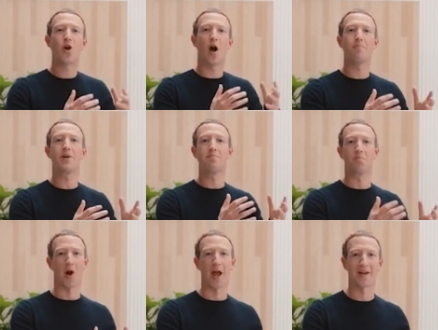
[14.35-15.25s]
Yes,
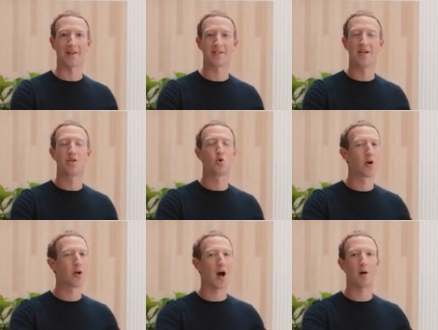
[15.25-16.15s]

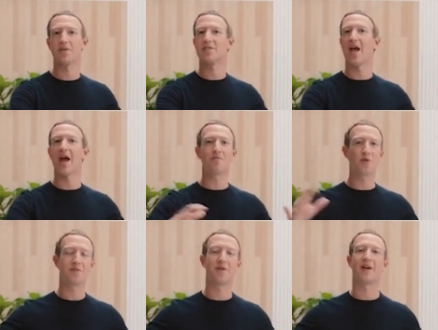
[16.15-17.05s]
Facebook has
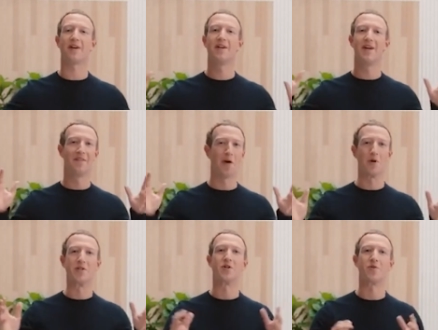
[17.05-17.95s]
announced to release
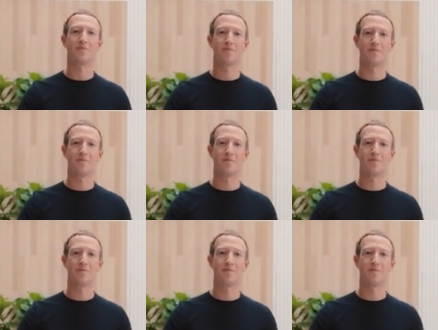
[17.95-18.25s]
new